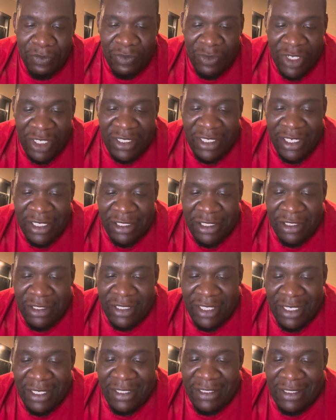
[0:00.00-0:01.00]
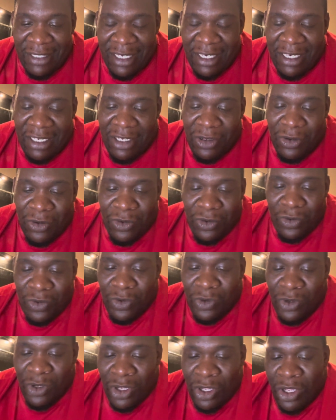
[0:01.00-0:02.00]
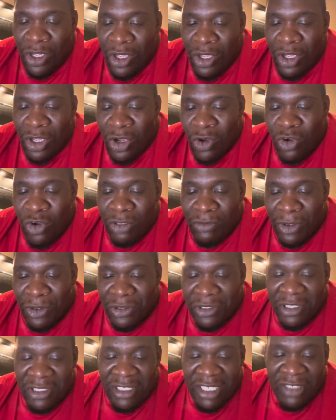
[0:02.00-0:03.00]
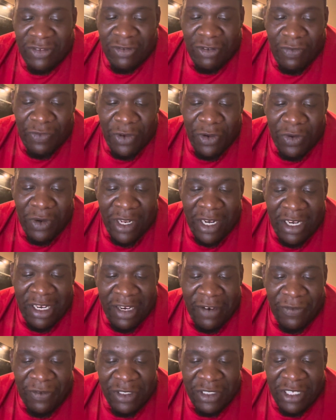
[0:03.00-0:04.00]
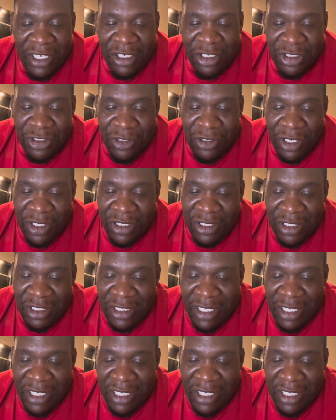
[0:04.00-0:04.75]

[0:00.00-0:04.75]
the teachers in this study who are most successful view that differentiated instruction and